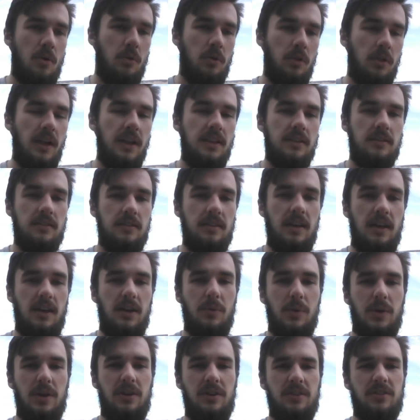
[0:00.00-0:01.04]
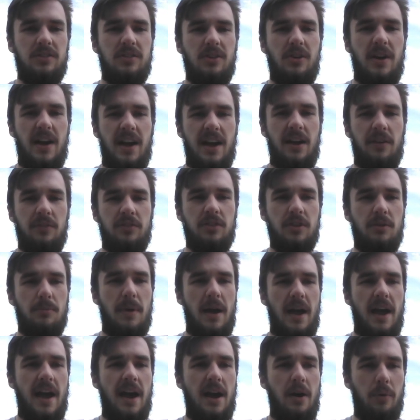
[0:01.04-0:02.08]
Let's say we also have some
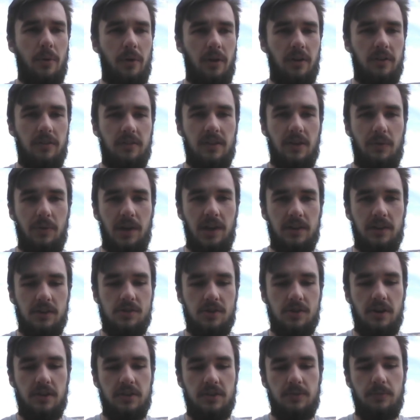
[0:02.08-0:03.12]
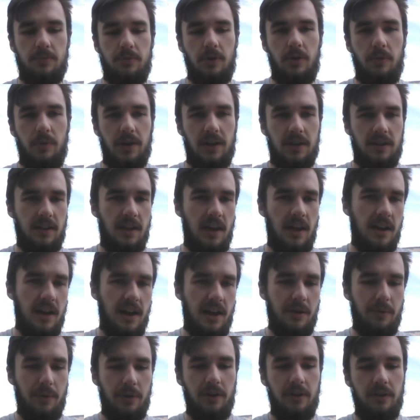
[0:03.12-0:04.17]
hours that we need to charge them for. We did 10
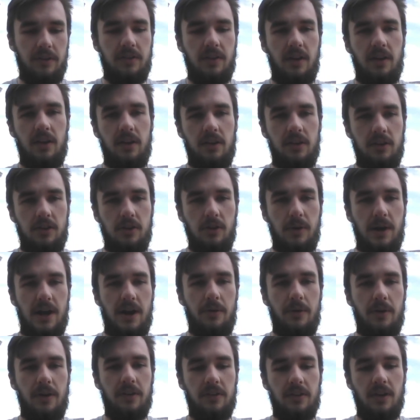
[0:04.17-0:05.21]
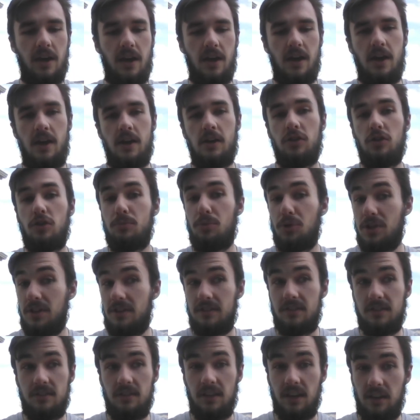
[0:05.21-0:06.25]
hours, 2 hours,
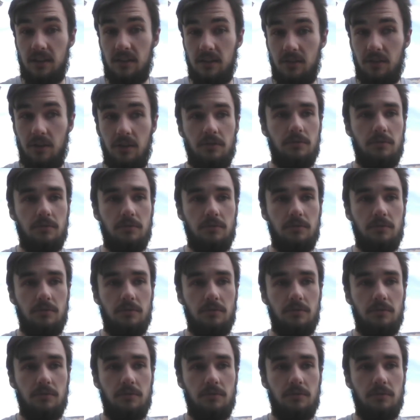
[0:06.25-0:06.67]
2.6